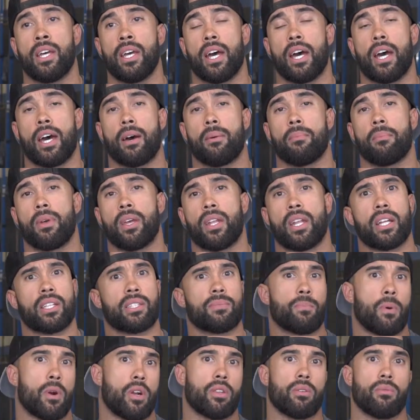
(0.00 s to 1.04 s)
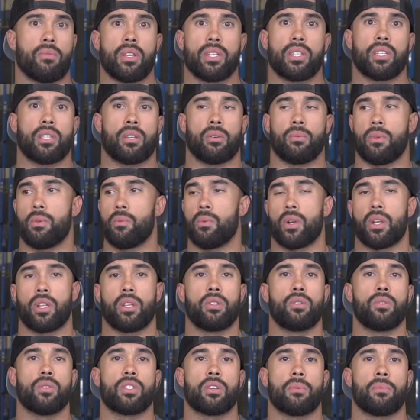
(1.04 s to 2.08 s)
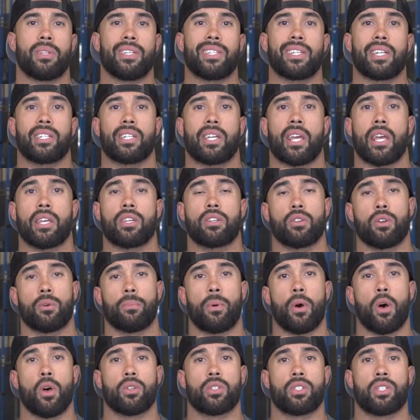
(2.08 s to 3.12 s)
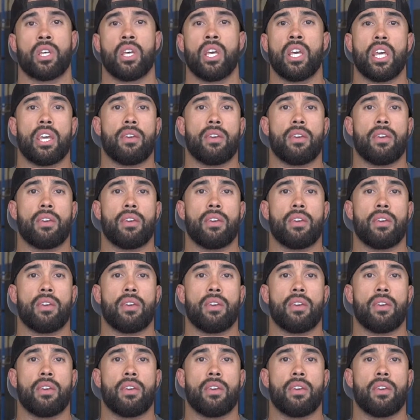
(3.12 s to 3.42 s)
Um, and that's part of the reason that we want to do some of these educational posts